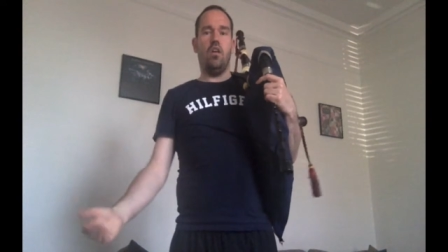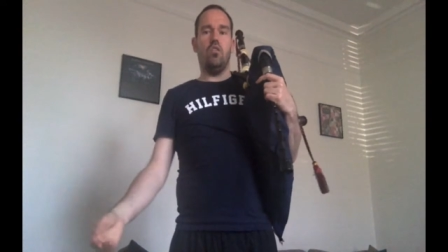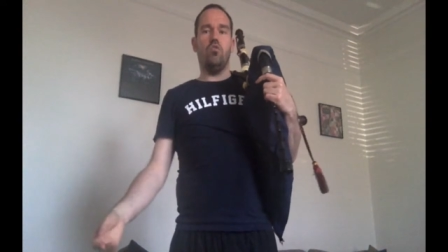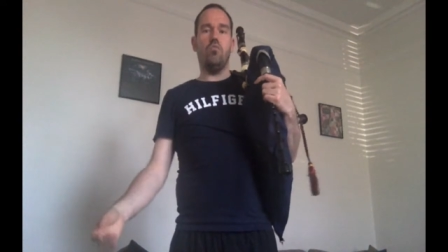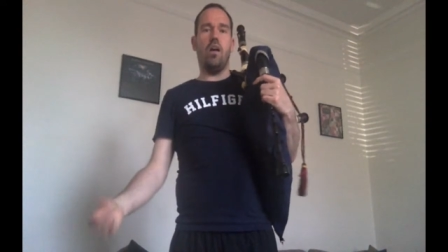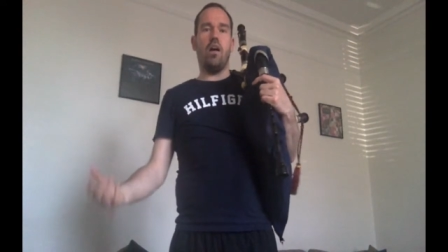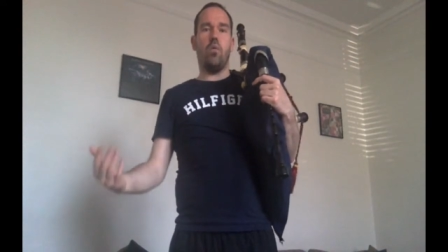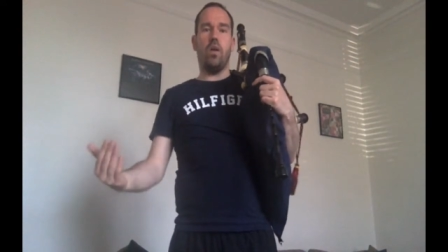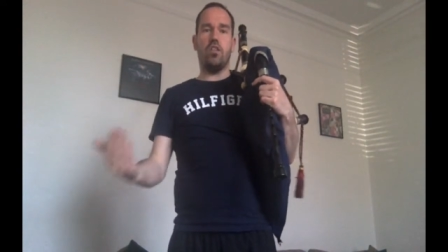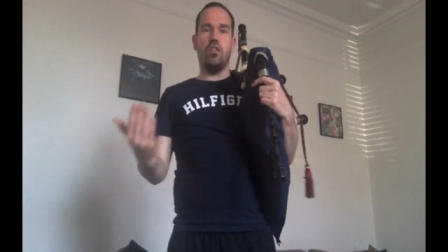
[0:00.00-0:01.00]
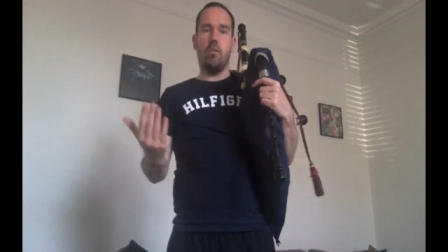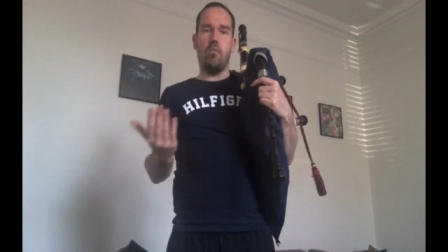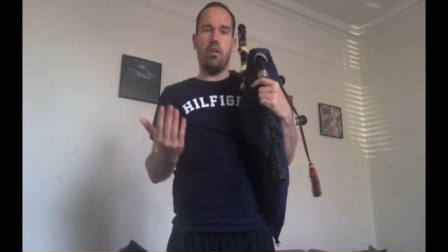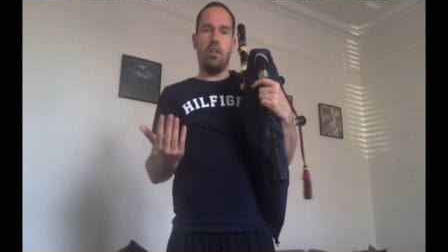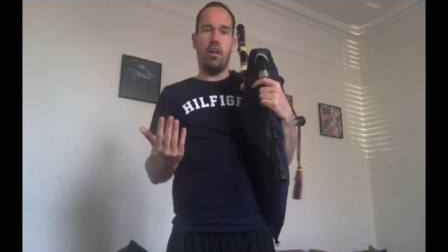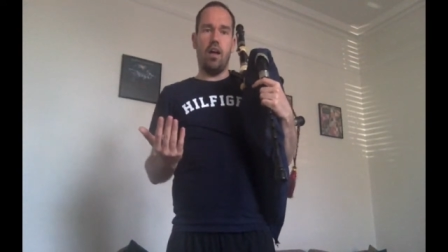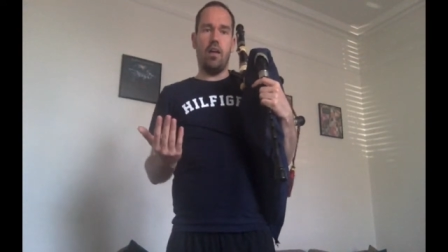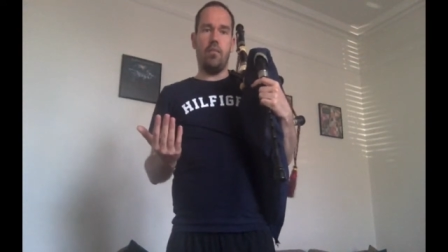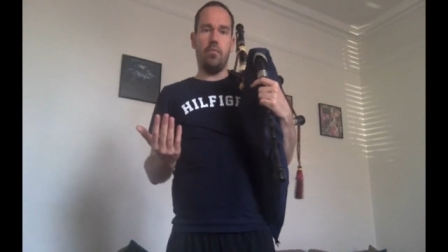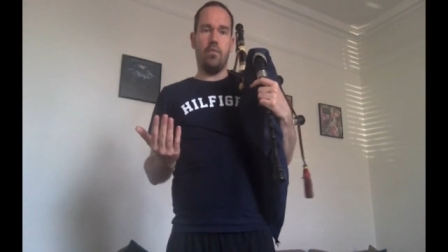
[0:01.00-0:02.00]
No matter which number you're
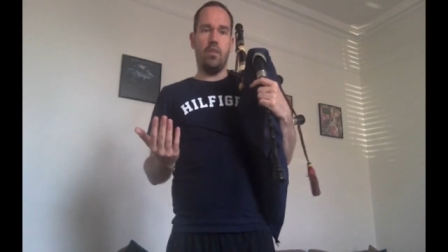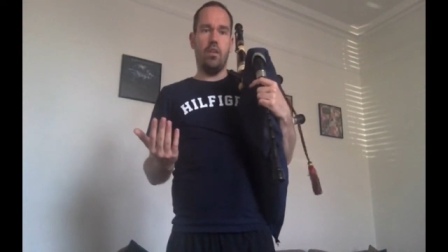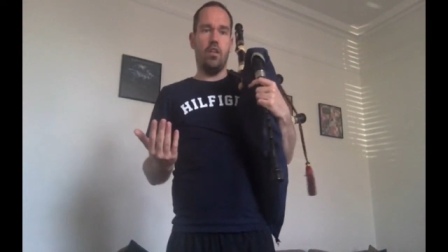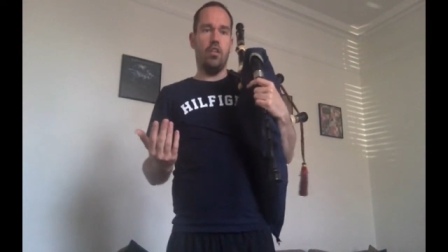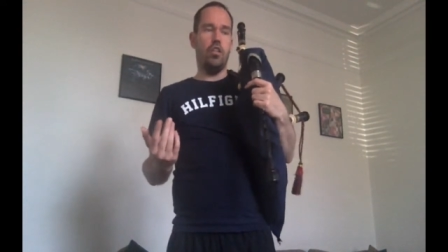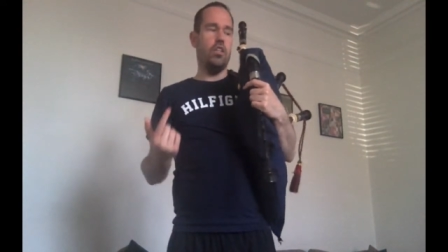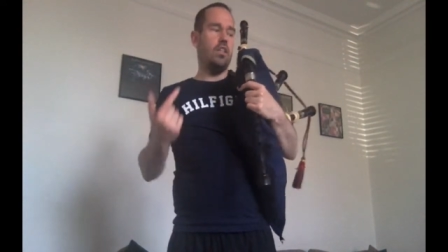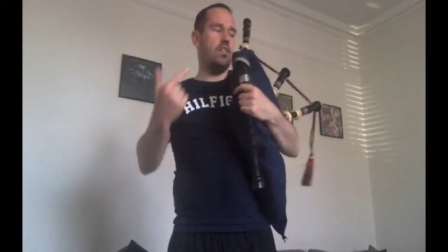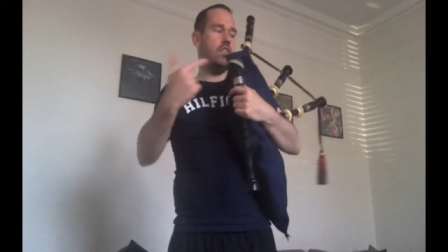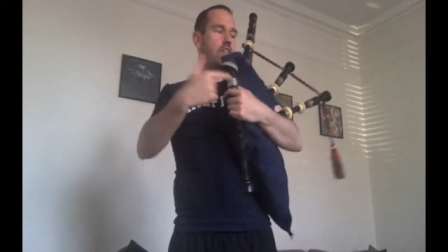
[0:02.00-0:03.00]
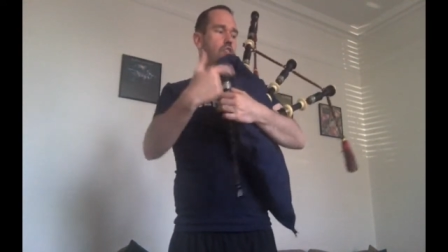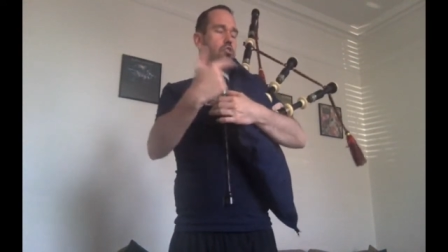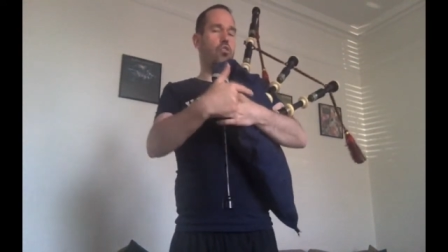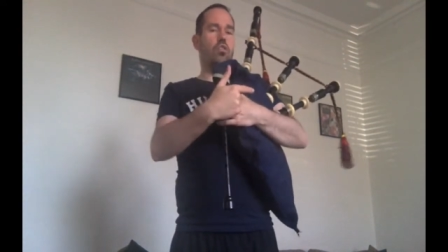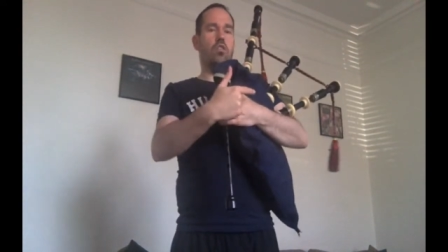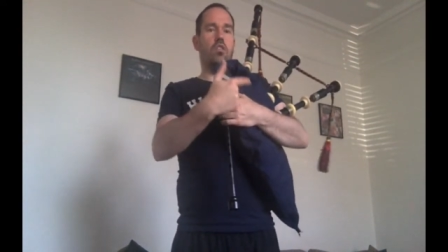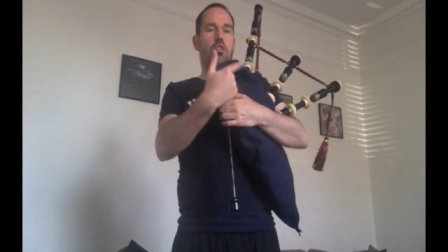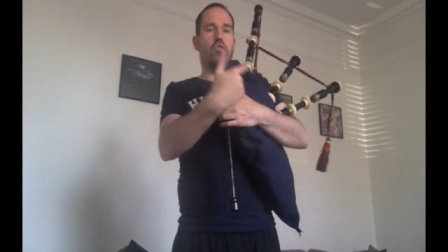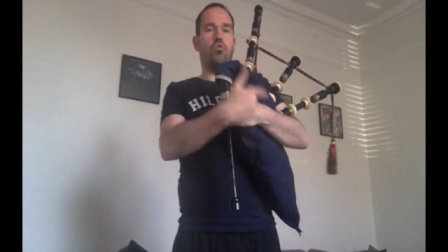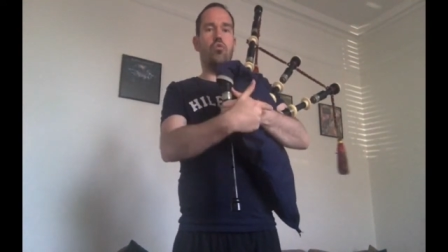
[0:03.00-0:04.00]
at, you need to tune
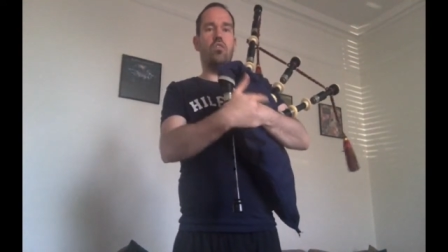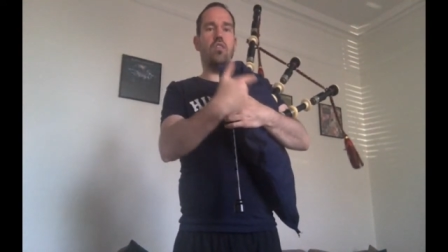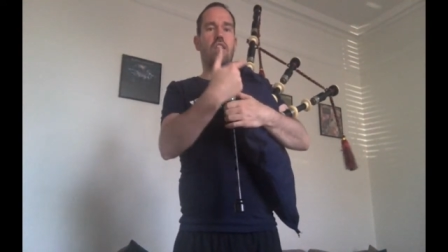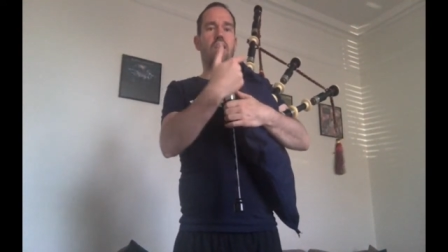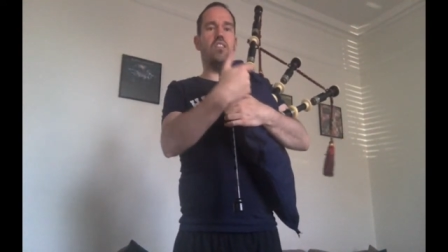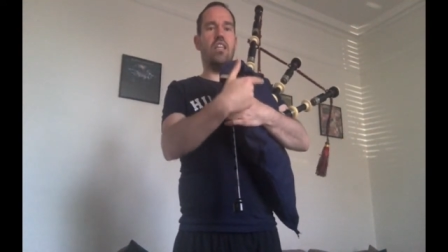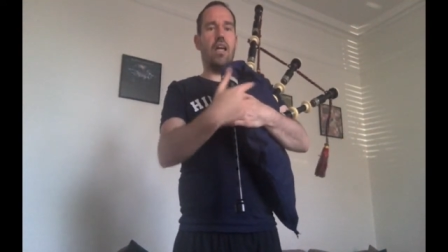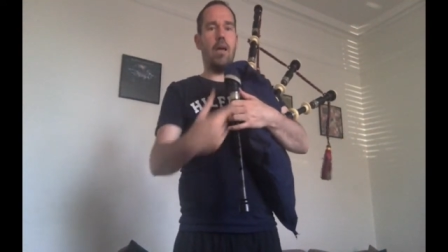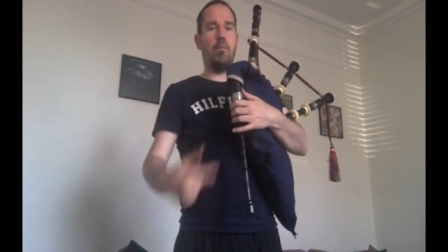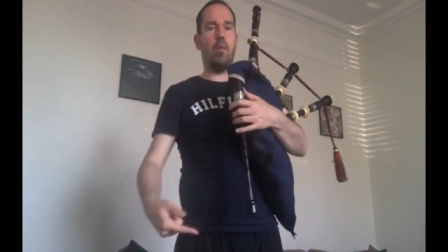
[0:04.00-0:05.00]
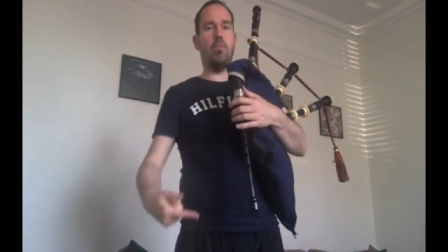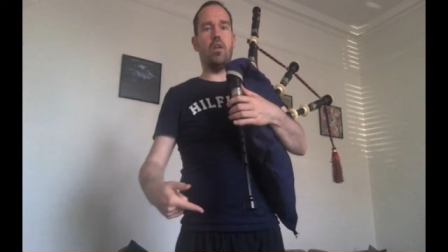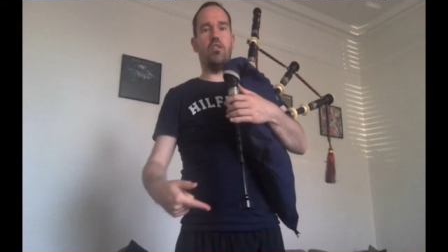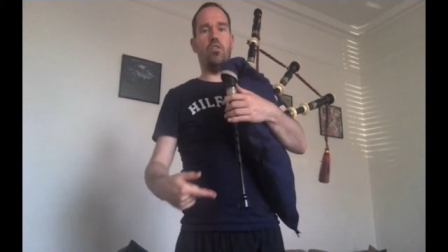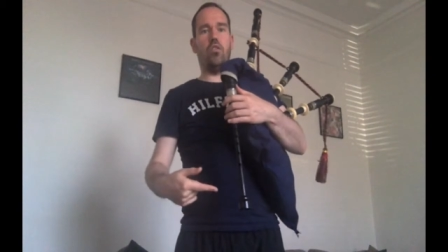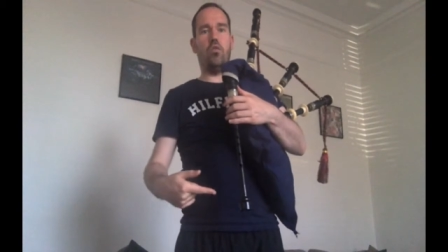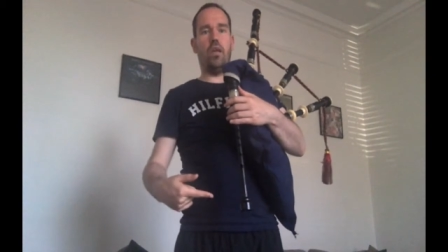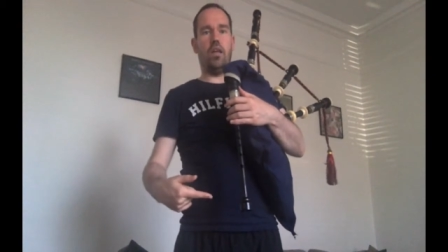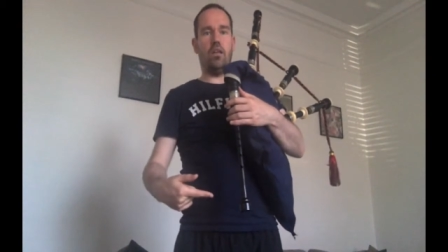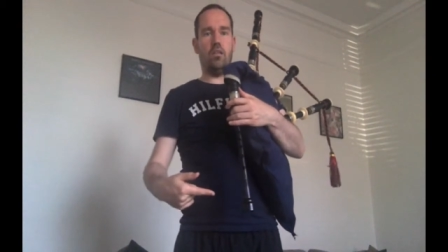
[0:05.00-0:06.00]
your drones to the same number as your low
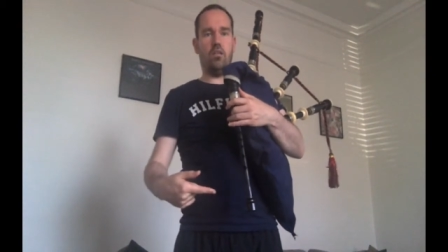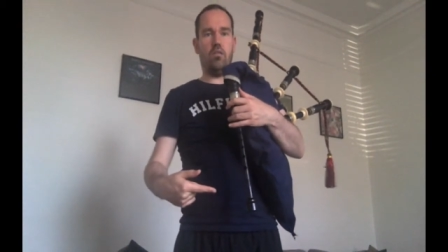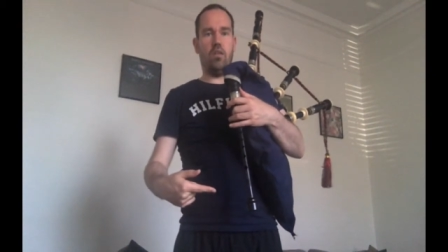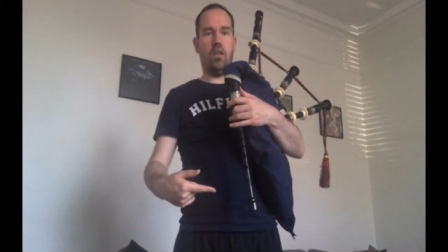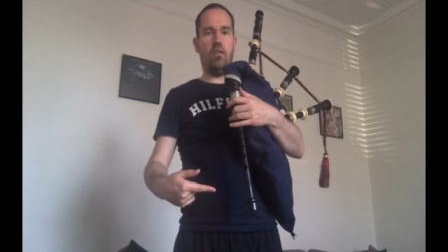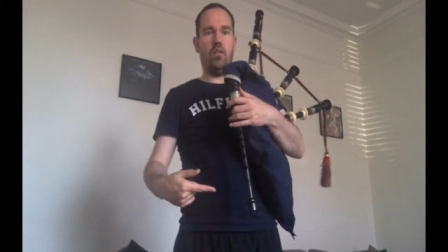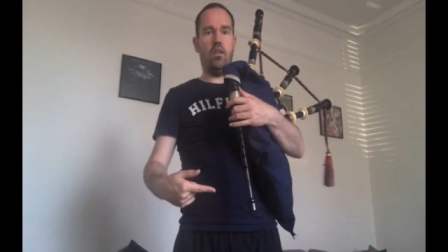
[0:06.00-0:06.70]
A, okay?